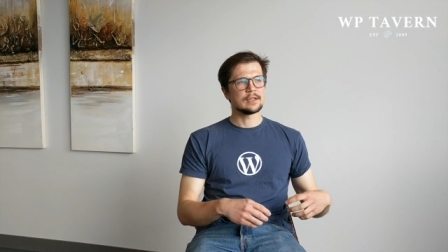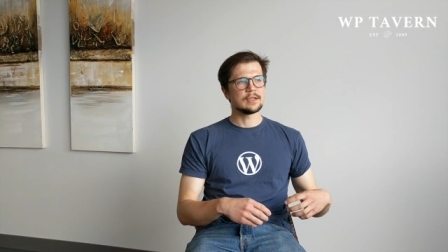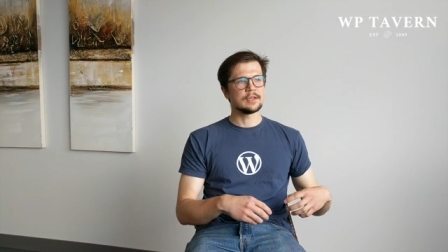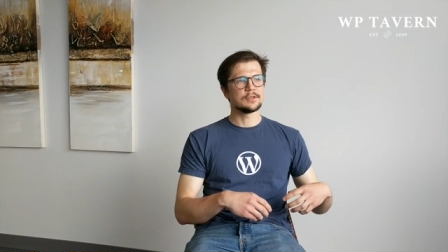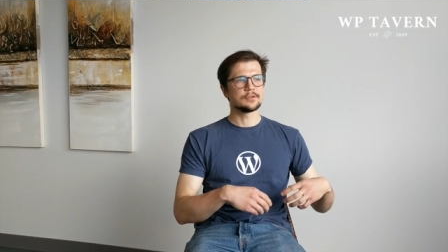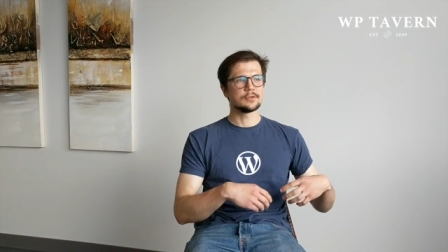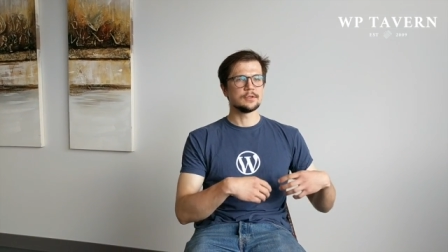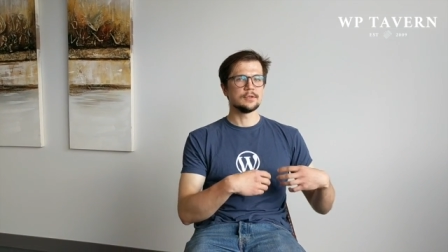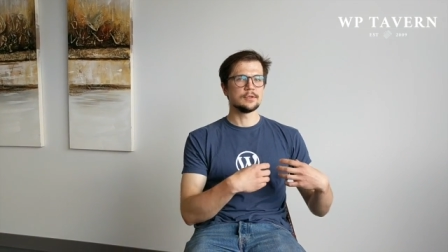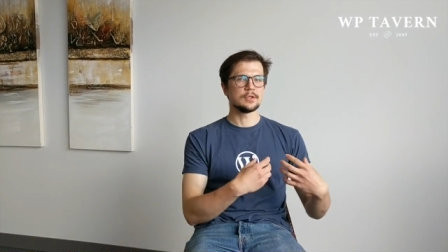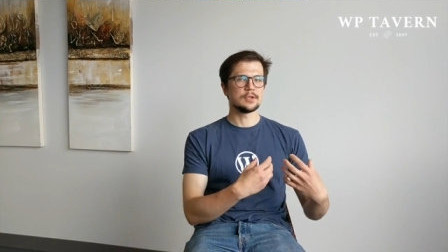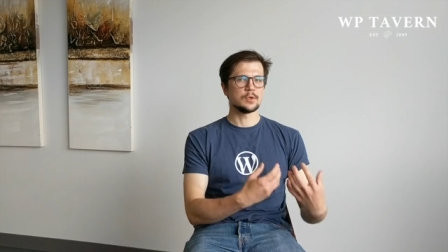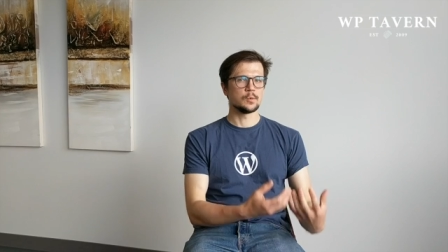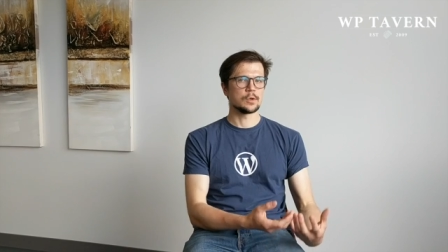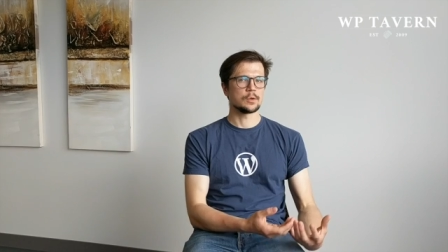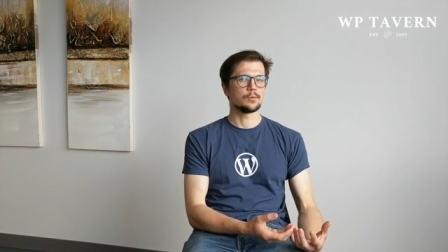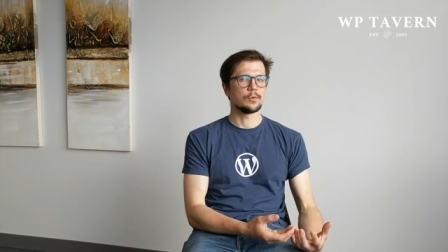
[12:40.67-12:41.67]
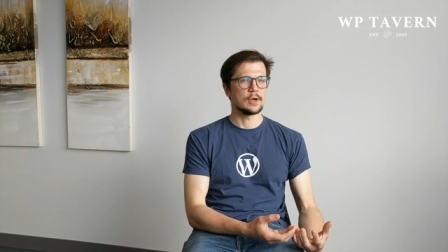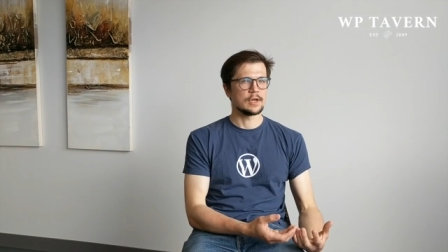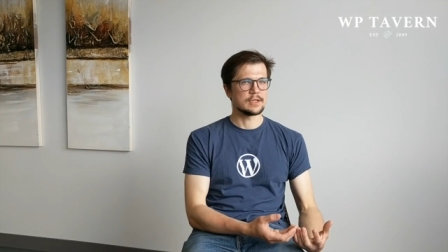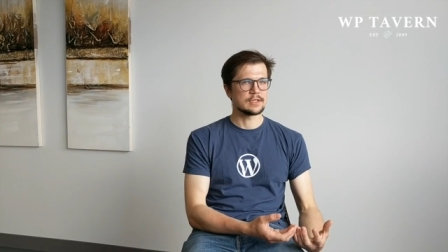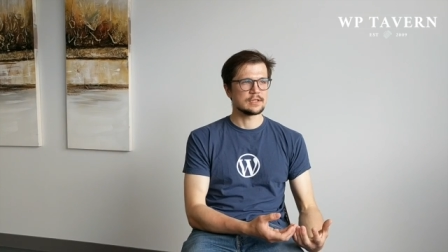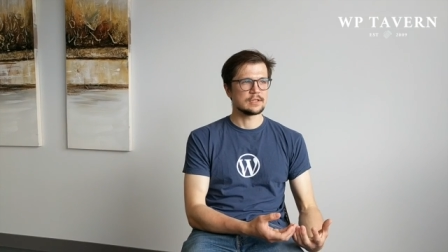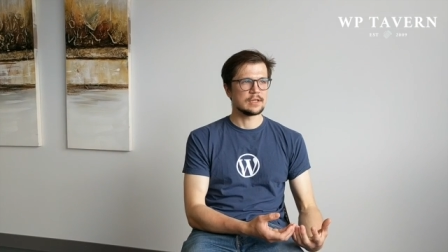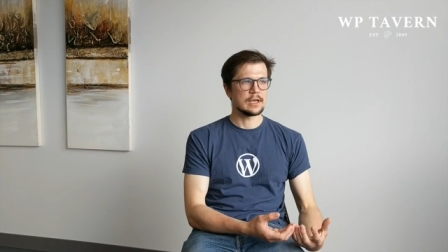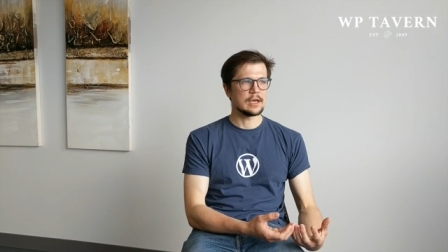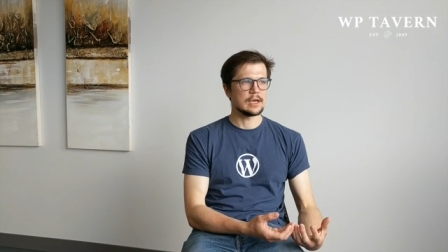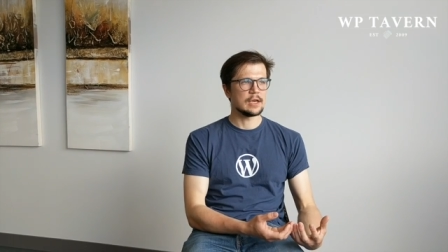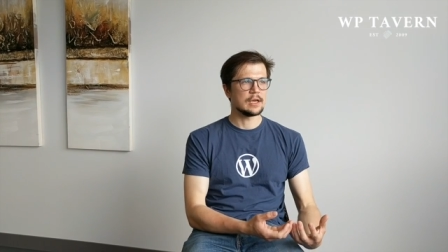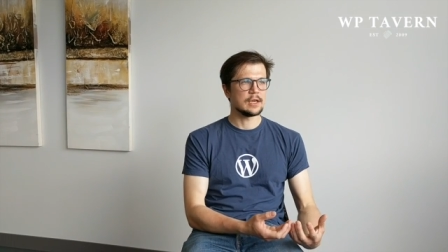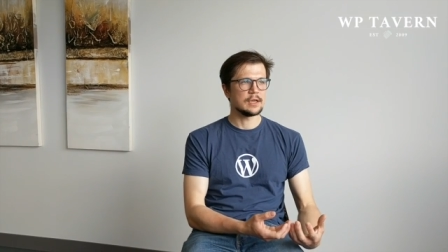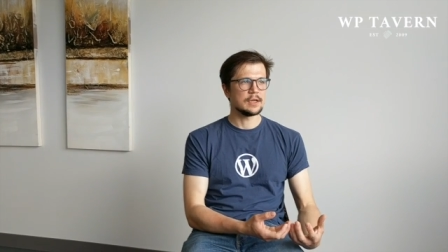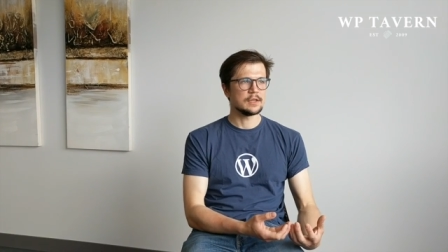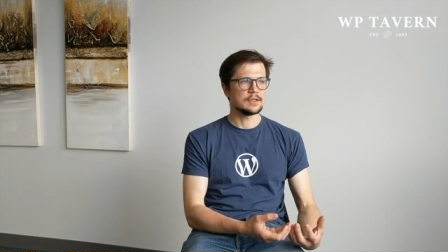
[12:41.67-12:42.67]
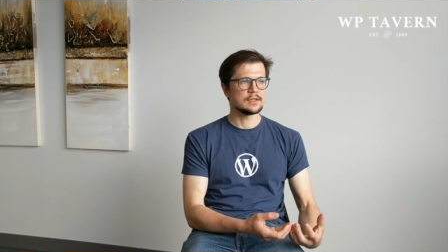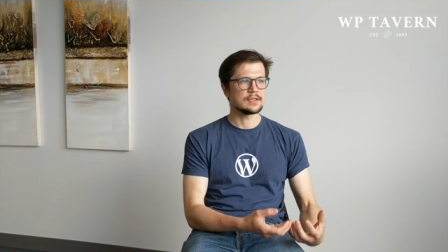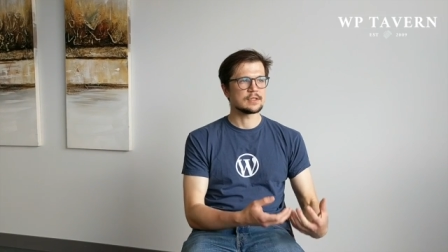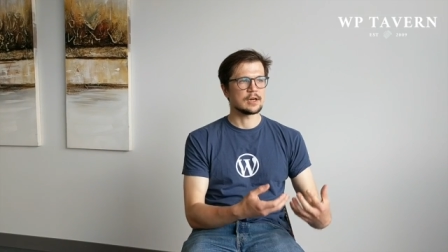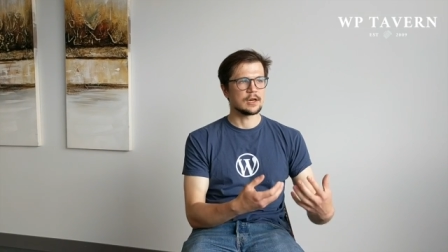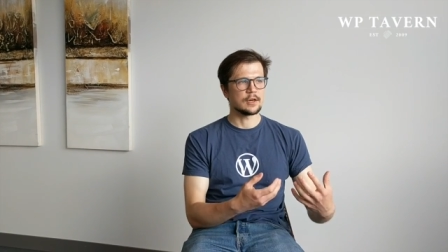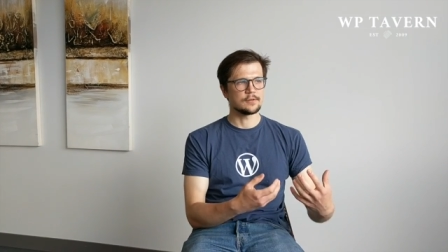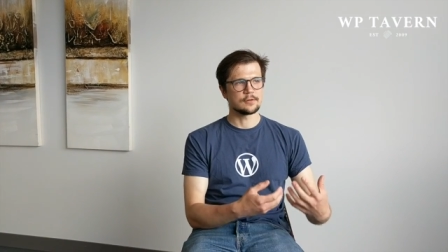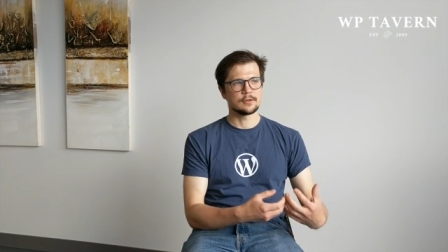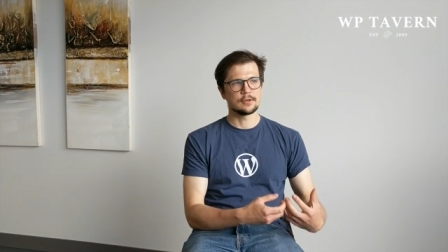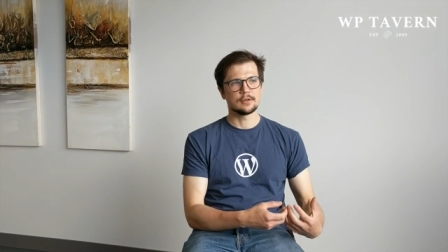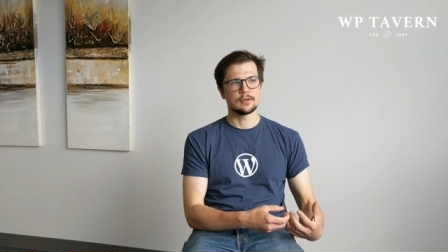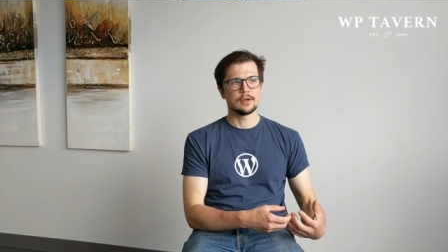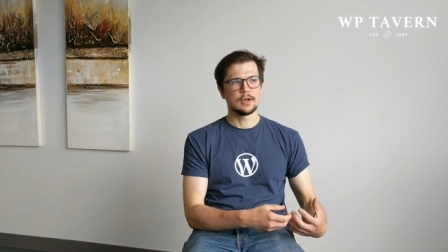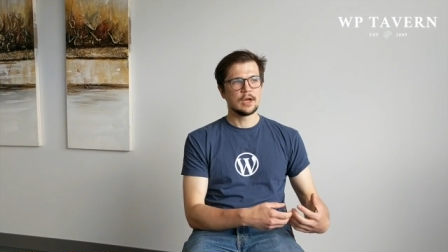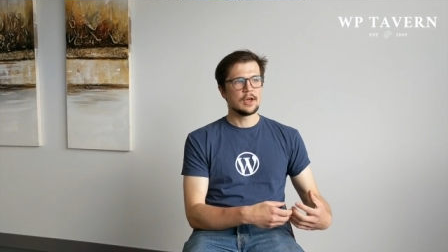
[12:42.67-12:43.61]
introduced to WordPress, they discover